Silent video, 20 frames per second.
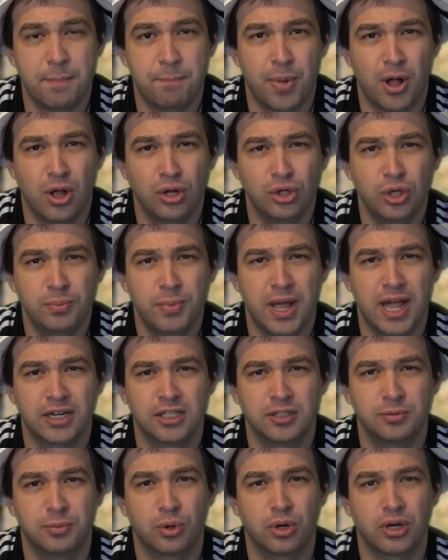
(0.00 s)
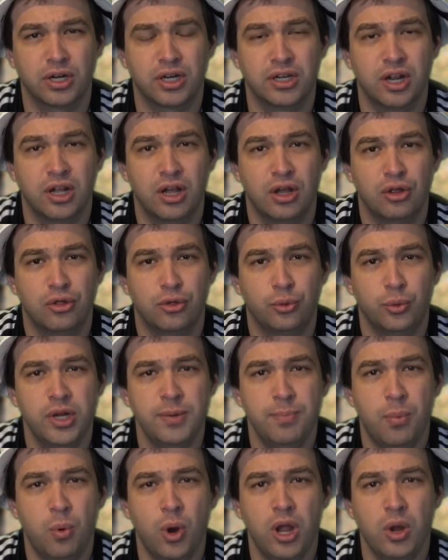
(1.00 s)
Belgium exported
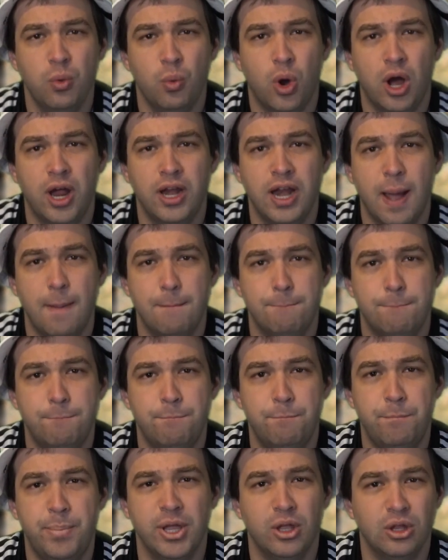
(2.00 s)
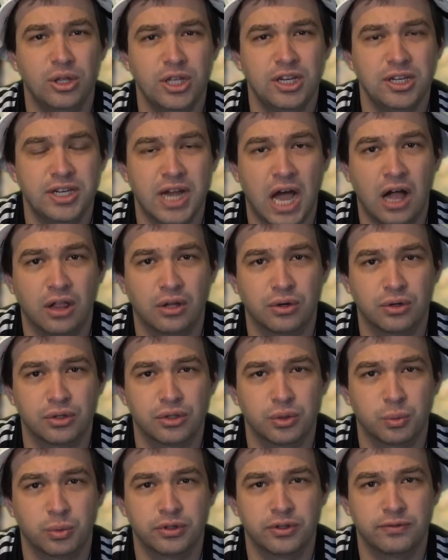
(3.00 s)
$3.1 billion
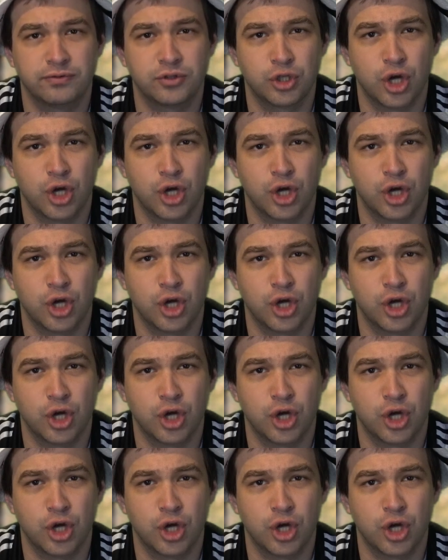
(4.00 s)
worth of